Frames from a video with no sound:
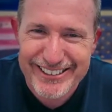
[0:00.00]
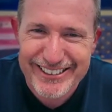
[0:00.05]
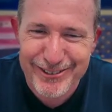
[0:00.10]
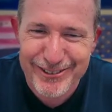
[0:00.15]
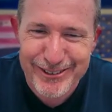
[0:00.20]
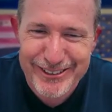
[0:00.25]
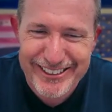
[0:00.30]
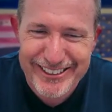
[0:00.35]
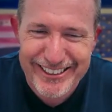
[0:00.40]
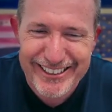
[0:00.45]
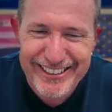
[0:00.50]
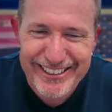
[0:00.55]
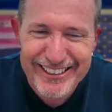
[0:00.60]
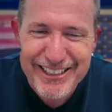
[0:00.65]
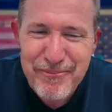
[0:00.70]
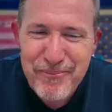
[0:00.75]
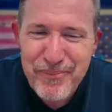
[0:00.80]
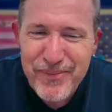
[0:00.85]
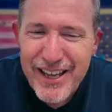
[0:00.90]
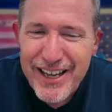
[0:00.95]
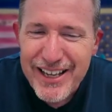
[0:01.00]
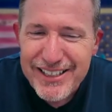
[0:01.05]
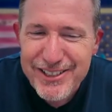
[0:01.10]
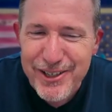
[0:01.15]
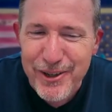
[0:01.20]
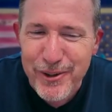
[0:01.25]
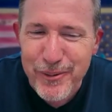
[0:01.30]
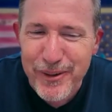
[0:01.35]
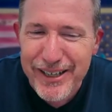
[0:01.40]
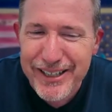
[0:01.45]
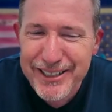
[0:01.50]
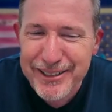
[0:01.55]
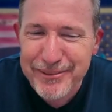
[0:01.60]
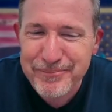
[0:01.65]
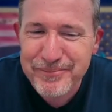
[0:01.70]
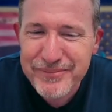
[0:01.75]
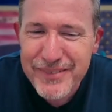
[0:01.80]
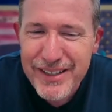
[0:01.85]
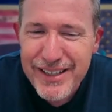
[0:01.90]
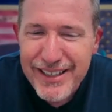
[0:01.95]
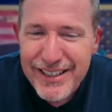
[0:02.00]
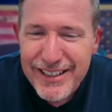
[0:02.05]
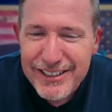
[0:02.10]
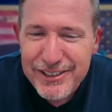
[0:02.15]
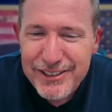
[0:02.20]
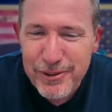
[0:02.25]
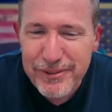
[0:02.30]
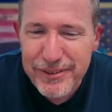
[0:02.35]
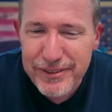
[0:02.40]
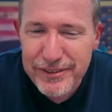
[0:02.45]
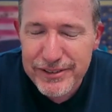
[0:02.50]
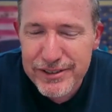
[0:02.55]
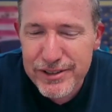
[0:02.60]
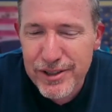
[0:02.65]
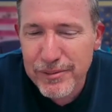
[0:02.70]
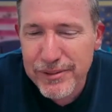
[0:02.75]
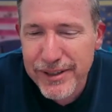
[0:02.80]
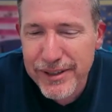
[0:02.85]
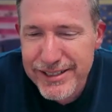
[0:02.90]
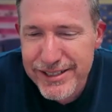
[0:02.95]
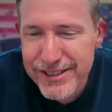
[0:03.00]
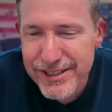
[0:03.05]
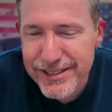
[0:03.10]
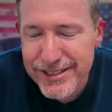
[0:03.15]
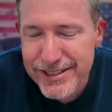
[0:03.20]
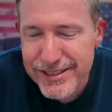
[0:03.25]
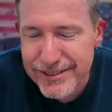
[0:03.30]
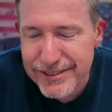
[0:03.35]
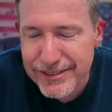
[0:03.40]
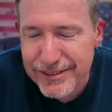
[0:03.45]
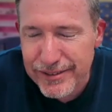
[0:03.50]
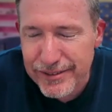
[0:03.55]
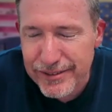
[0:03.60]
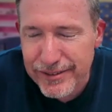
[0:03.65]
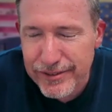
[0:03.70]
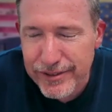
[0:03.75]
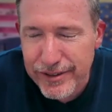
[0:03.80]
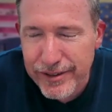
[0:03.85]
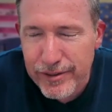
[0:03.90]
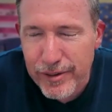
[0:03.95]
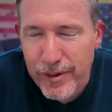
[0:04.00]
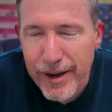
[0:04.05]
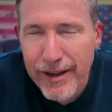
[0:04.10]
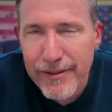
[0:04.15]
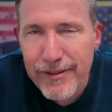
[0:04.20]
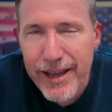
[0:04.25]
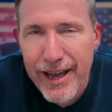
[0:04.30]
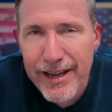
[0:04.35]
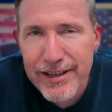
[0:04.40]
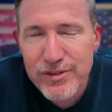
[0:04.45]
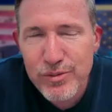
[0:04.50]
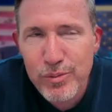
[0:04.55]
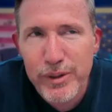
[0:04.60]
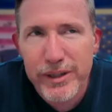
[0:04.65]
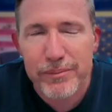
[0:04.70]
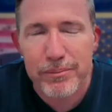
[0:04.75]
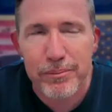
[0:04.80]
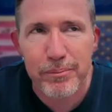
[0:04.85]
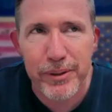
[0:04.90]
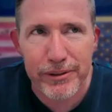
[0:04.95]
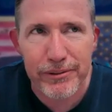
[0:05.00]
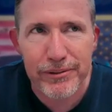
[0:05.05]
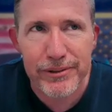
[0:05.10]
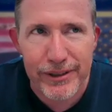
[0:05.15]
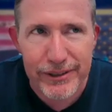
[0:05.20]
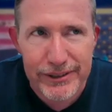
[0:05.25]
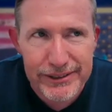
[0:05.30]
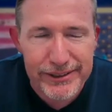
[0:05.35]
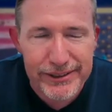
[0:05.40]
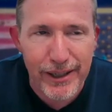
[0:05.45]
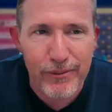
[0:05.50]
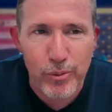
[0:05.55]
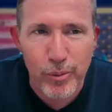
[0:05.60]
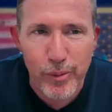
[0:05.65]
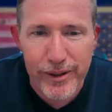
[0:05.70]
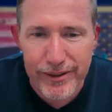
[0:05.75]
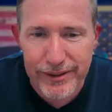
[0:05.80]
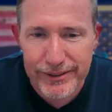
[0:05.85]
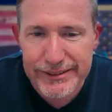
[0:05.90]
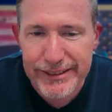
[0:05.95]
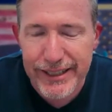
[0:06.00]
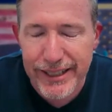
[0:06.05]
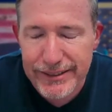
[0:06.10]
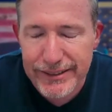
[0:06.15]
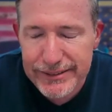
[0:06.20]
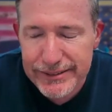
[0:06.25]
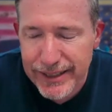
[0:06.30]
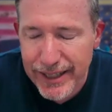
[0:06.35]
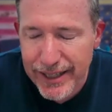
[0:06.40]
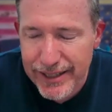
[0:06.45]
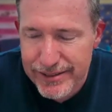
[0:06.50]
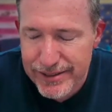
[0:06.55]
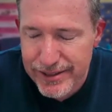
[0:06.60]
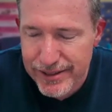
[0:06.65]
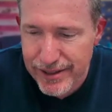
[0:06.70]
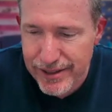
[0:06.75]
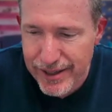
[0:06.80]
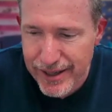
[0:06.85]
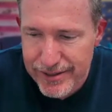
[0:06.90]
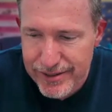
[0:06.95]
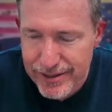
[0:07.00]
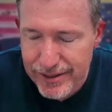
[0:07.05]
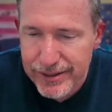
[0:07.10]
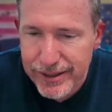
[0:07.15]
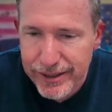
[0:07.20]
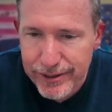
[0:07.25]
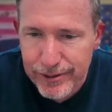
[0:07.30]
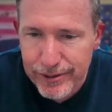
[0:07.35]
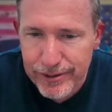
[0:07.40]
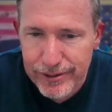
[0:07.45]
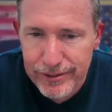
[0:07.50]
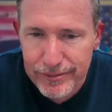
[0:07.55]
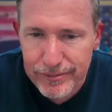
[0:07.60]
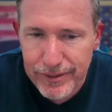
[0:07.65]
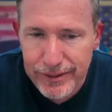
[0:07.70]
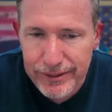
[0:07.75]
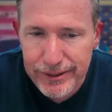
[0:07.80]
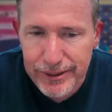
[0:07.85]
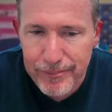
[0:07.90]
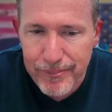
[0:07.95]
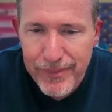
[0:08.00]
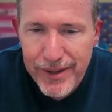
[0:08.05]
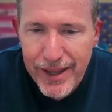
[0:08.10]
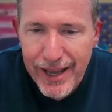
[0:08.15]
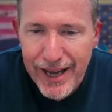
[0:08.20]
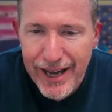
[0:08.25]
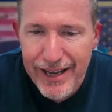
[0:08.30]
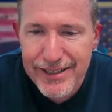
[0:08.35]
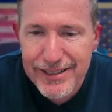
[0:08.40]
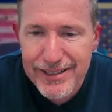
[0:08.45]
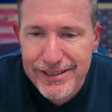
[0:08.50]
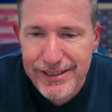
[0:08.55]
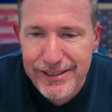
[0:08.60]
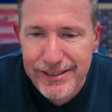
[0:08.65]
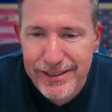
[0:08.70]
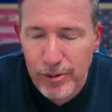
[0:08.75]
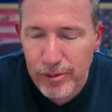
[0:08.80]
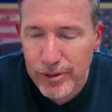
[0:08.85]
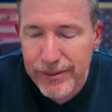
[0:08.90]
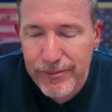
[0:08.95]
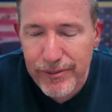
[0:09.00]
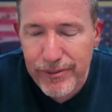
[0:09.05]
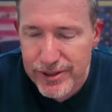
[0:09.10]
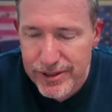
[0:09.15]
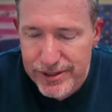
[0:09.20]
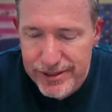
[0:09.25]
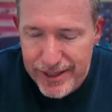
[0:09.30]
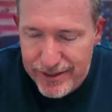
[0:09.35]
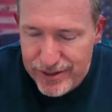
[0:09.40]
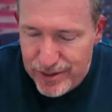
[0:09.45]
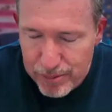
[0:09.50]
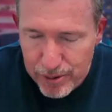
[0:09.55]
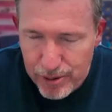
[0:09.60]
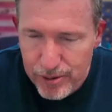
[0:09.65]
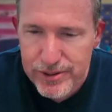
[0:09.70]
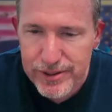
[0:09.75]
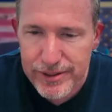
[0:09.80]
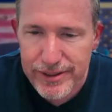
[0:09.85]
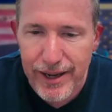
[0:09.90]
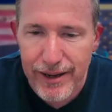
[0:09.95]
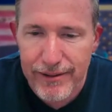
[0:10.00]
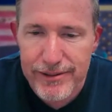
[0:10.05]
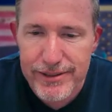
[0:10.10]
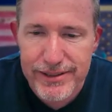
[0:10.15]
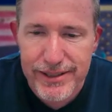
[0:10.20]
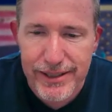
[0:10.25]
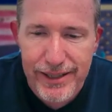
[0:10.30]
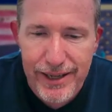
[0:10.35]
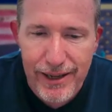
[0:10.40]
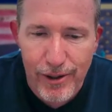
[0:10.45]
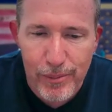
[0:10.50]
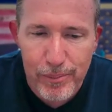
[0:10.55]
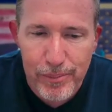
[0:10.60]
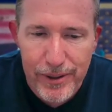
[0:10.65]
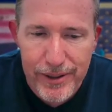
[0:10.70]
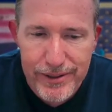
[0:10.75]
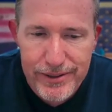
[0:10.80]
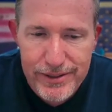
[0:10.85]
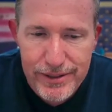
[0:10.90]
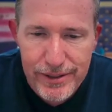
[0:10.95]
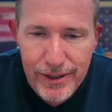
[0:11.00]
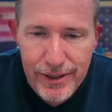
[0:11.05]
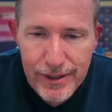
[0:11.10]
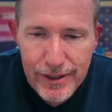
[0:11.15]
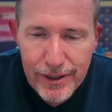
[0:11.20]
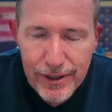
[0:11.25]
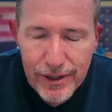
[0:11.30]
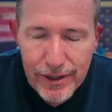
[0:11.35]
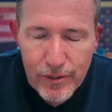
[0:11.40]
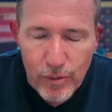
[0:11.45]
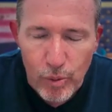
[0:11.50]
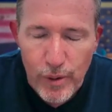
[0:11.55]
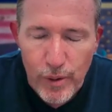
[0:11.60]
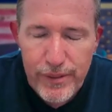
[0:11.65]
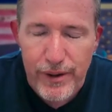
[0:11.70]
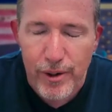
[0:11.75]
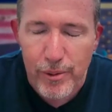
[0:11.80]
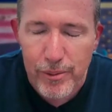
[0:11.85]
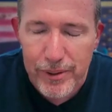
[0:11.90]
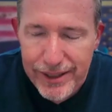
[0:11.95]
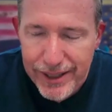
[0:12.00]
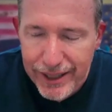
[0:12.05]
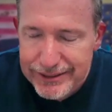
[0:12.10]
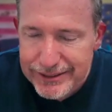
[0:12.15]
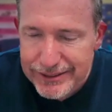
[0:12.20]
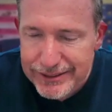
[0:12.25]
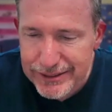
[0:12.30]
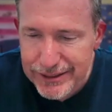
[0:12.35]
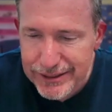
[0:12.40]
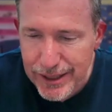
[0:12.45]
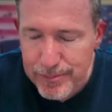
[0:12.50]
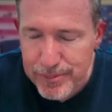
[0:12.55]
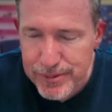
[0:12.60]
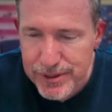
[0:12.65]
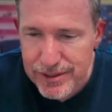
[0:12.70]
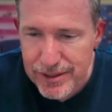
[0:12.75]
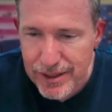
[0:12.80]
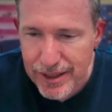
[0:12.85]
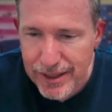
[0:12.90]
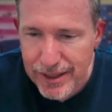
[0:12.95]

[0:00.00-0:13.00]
Interesting. So so let's just, as we build our self-awareness as a leader, how does it, or even just as a person, how does it help us with our relationships,